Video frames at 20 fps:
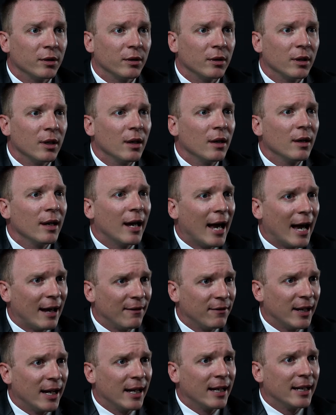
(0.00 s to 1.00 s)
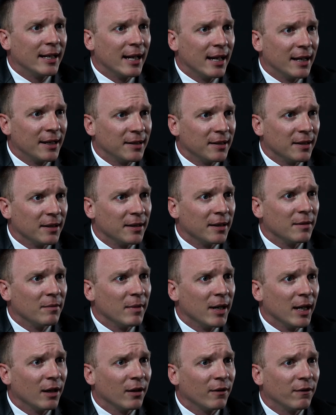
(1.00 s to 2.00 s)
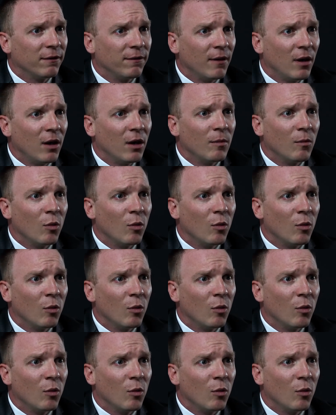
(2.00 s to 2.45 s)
to advocate against it and make it a far